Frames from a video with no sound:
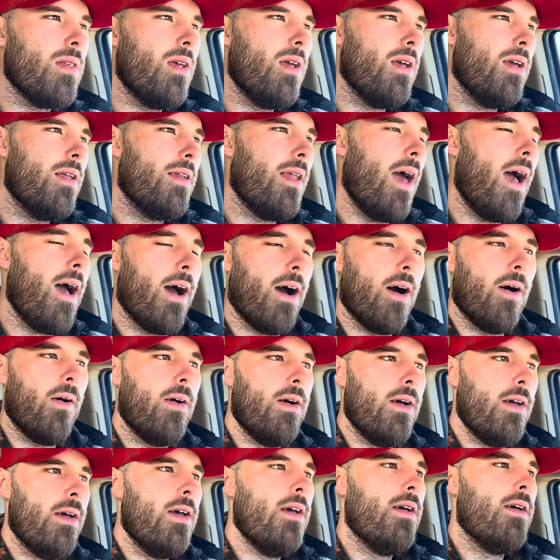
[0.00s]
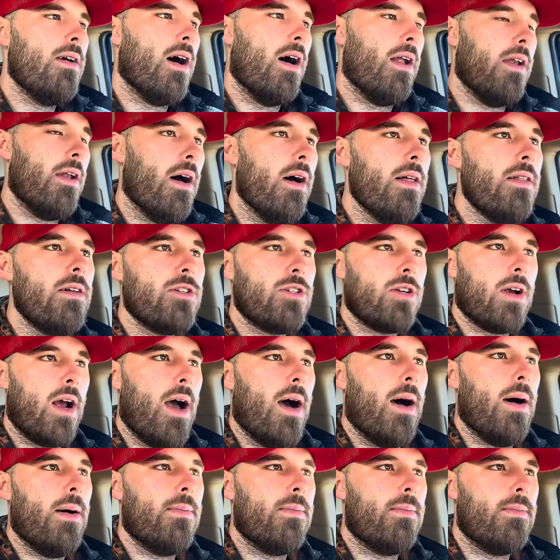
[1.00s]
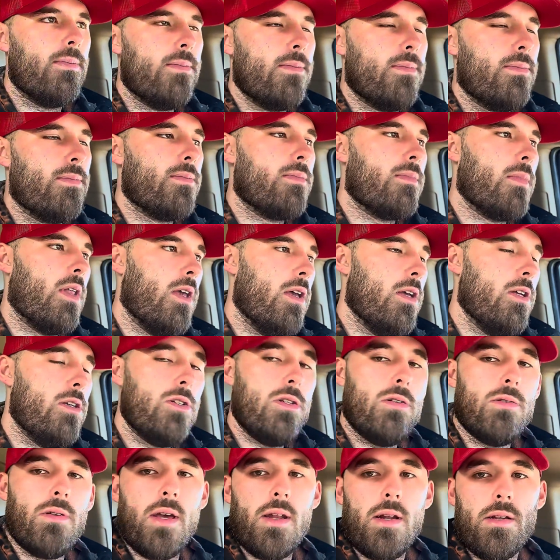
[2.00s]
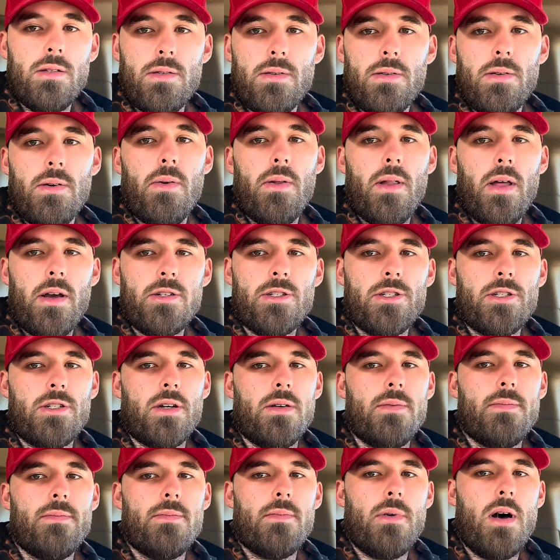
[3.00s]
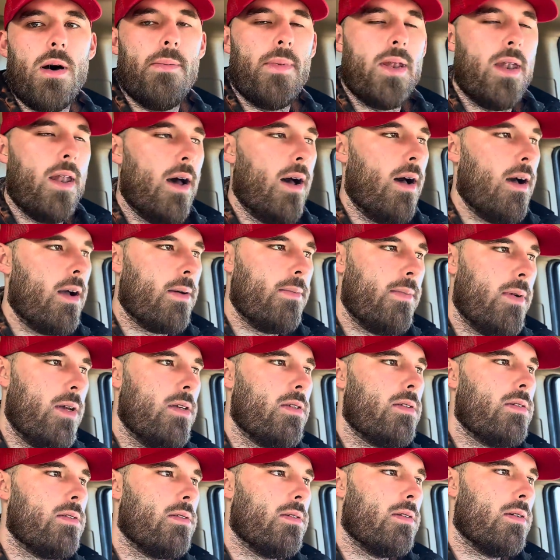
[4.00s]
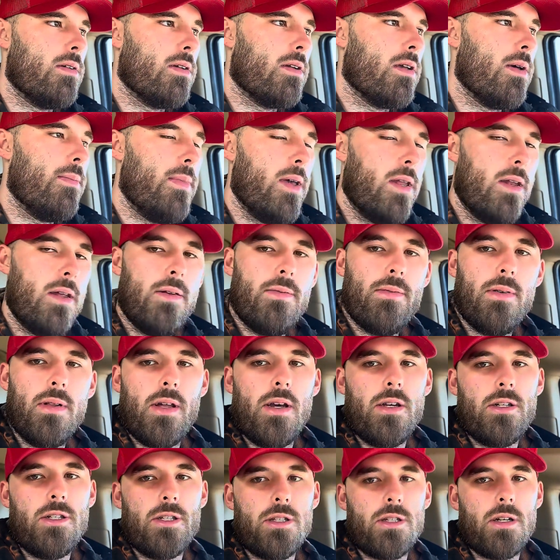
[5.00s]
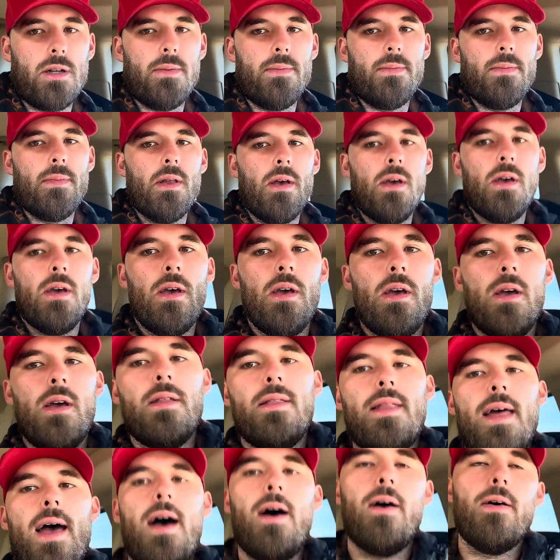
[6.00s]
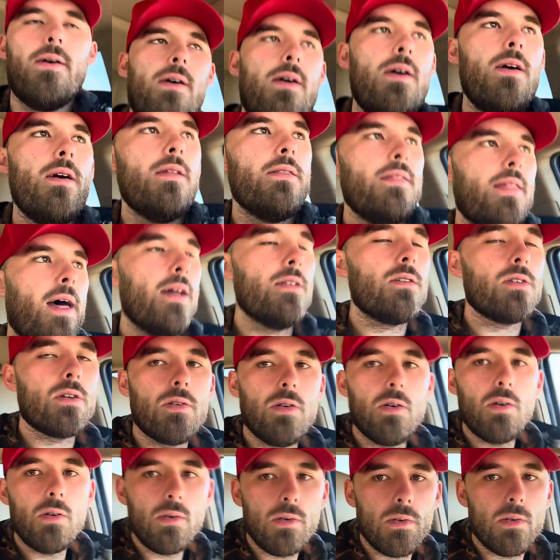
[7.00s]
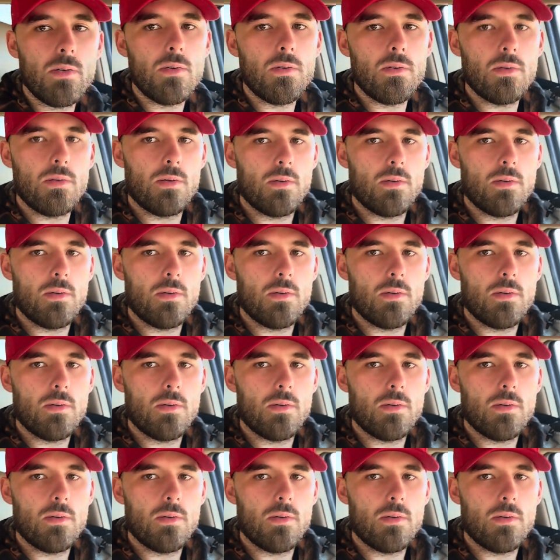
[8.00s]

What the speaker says: Now, another trap is you get into a relationship, a monogamous, committed relationship. Now, that's cool.